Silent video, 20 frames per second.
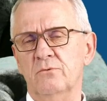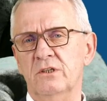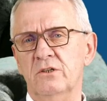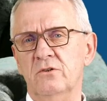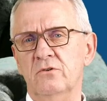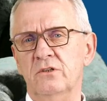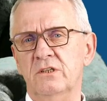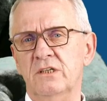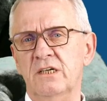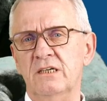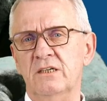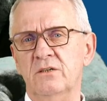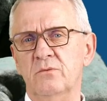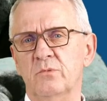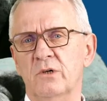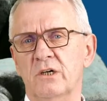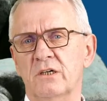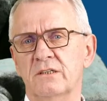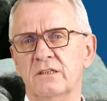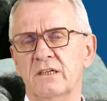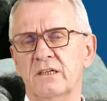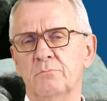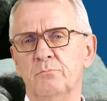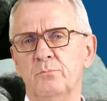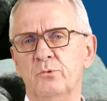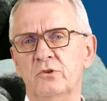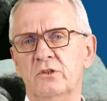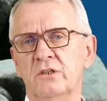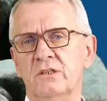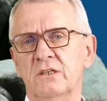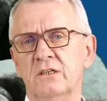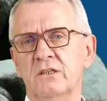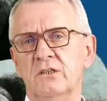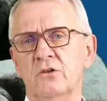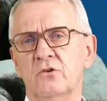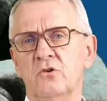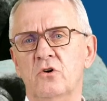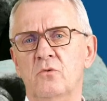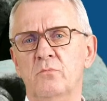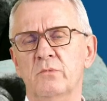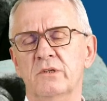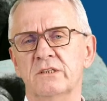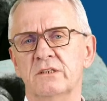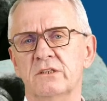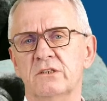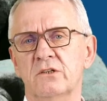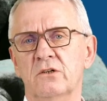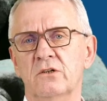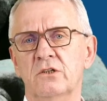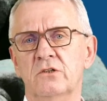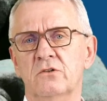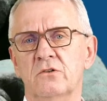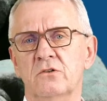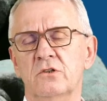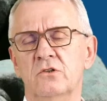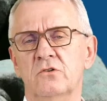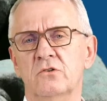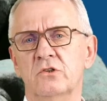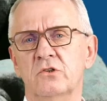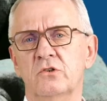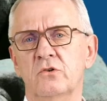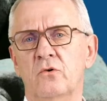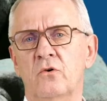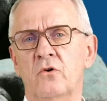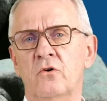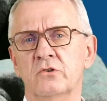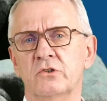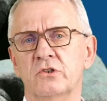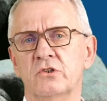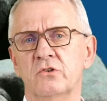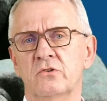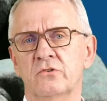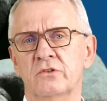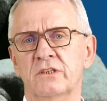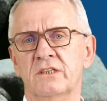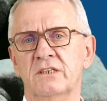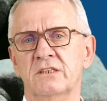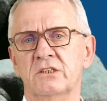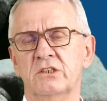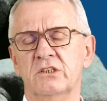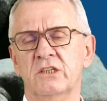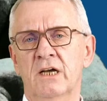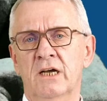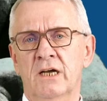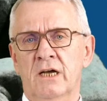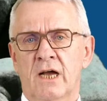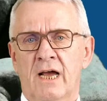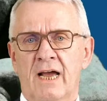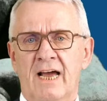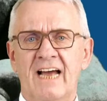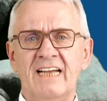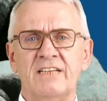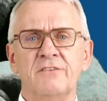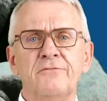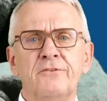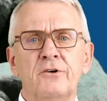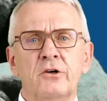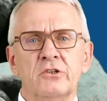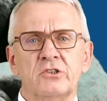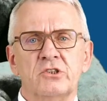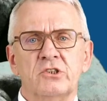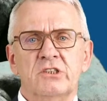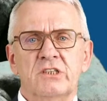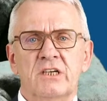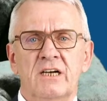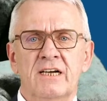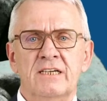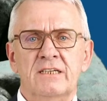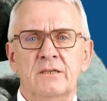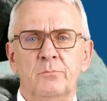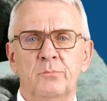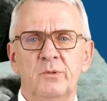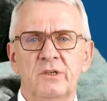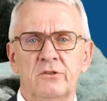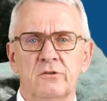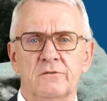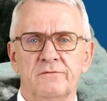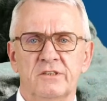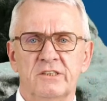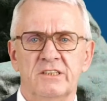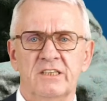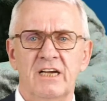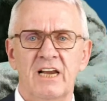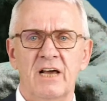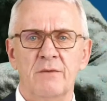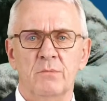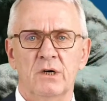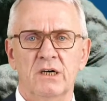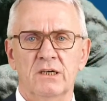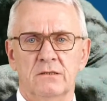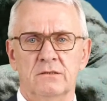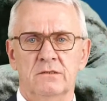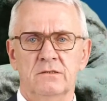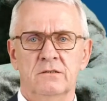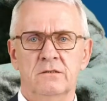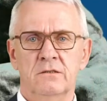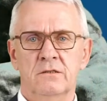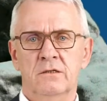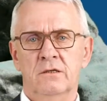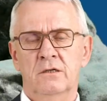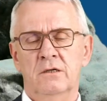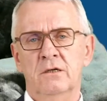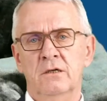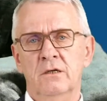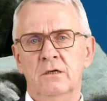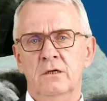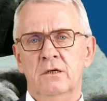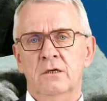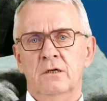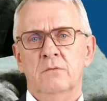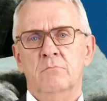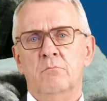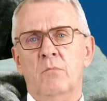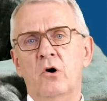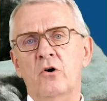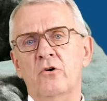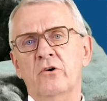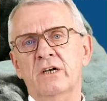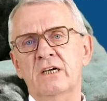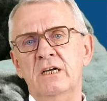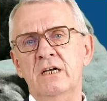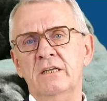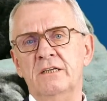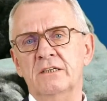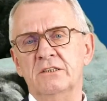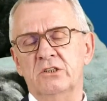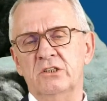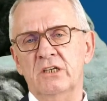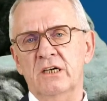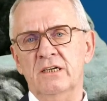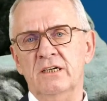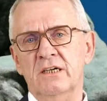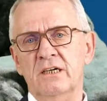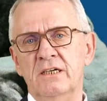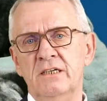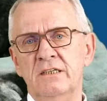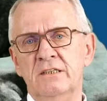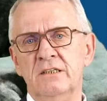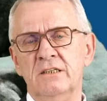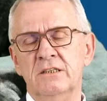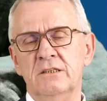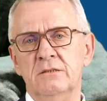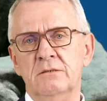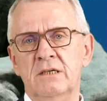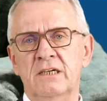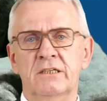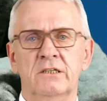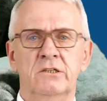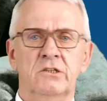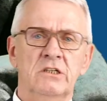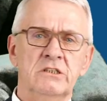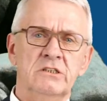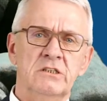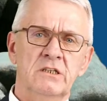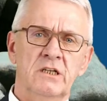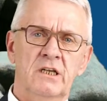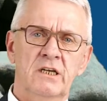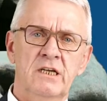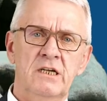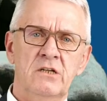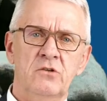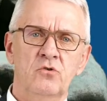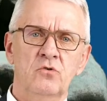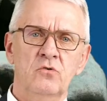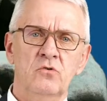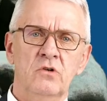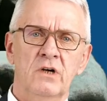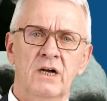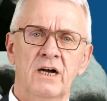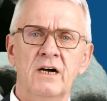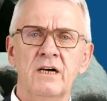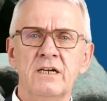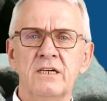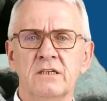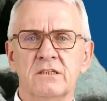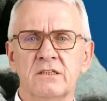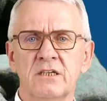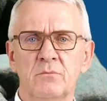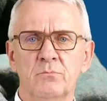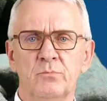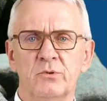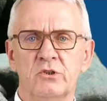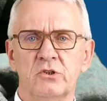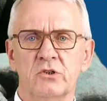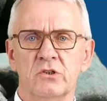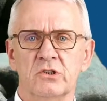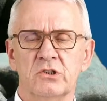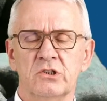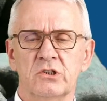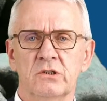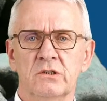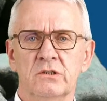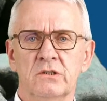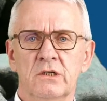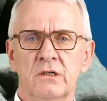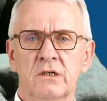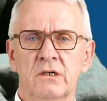What do you think about that? Put it in the comment, your thoughts on this, at first sight, a bit of a dilemma. More heat is generated and it doesn't lead to higher temperatures.